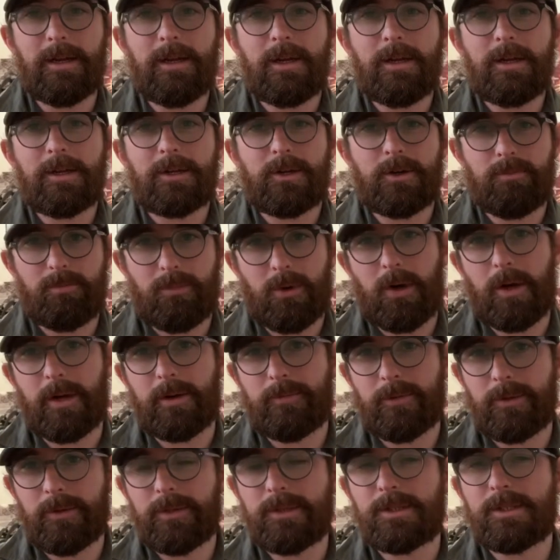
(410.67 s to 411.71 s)

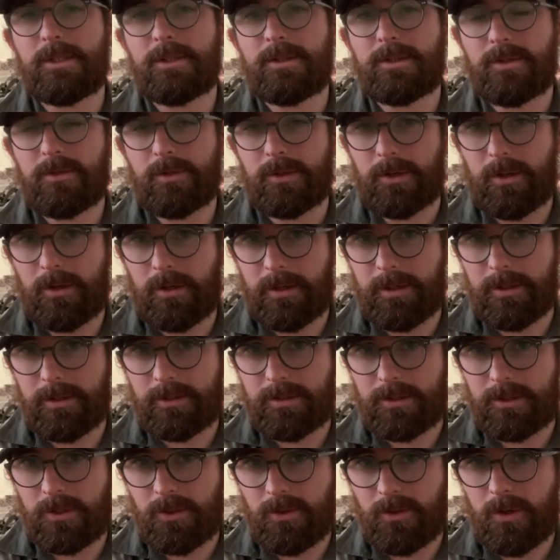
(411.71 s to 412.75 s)
combined. We're looking to do a
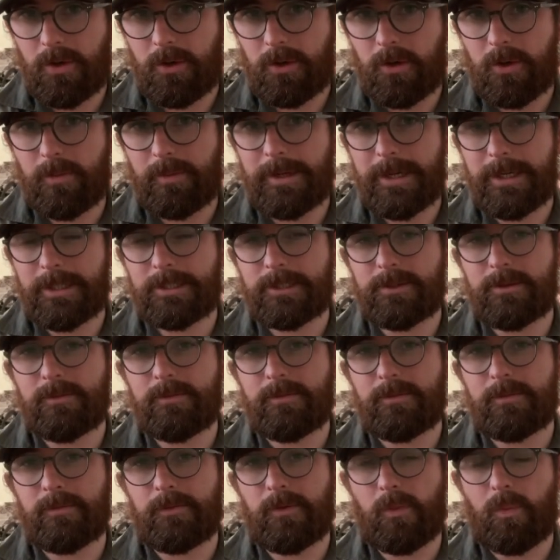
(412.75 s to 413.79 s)
2-note
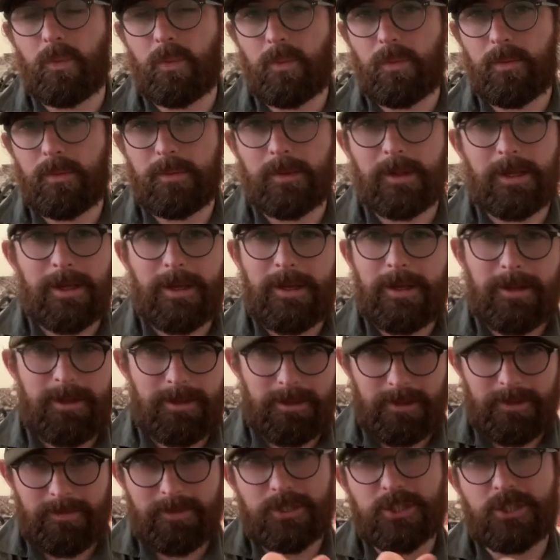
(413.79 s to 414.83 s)
combination from,
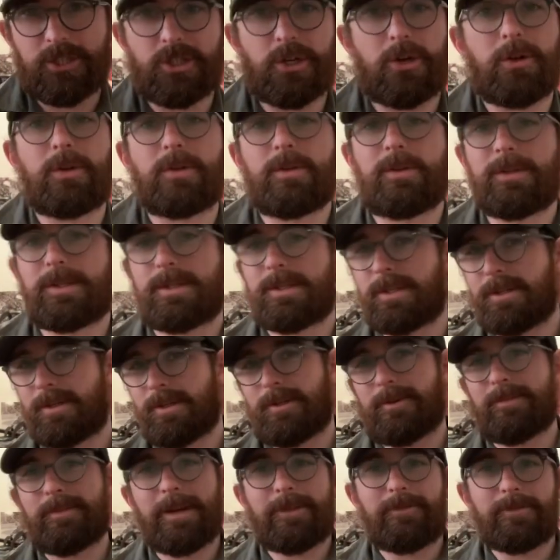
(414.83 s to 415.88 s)
let me just show you.
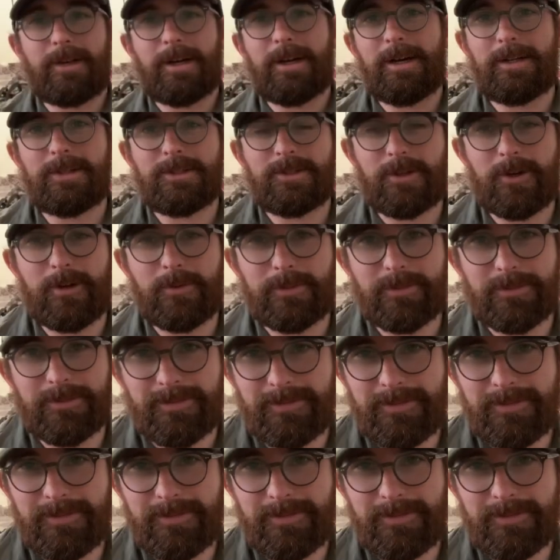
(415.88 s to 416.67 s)
I'm having a hard time